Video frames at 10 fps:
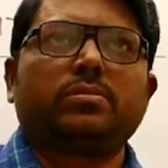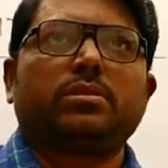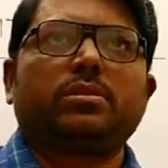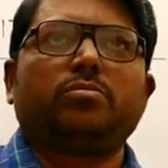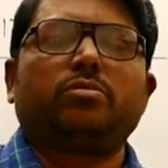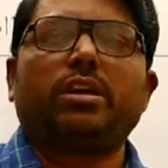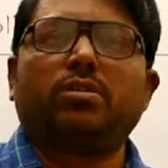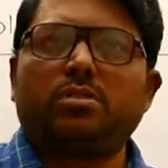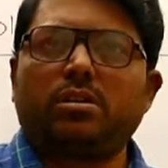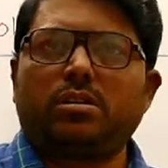
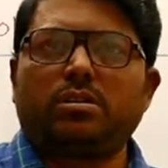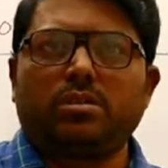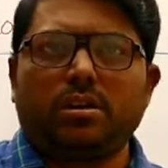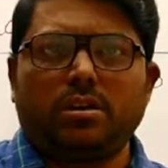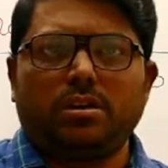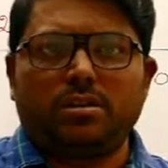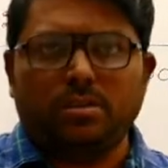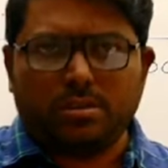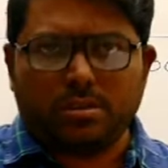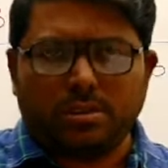whenever the
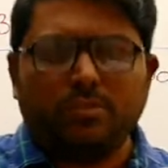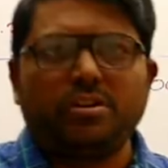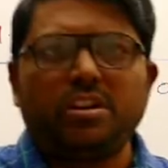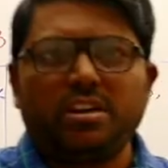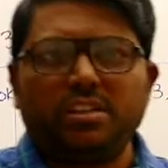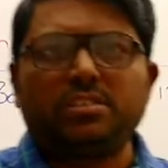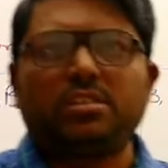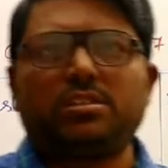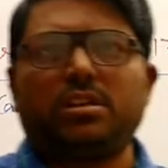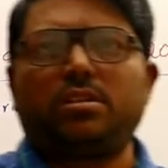different reasons
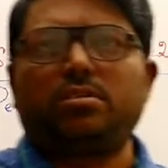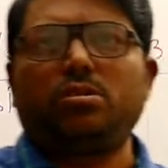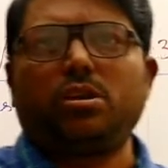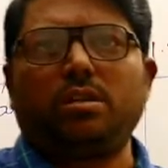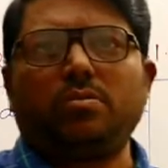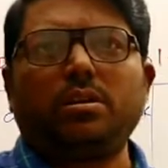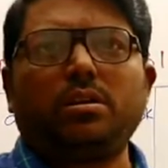are you are given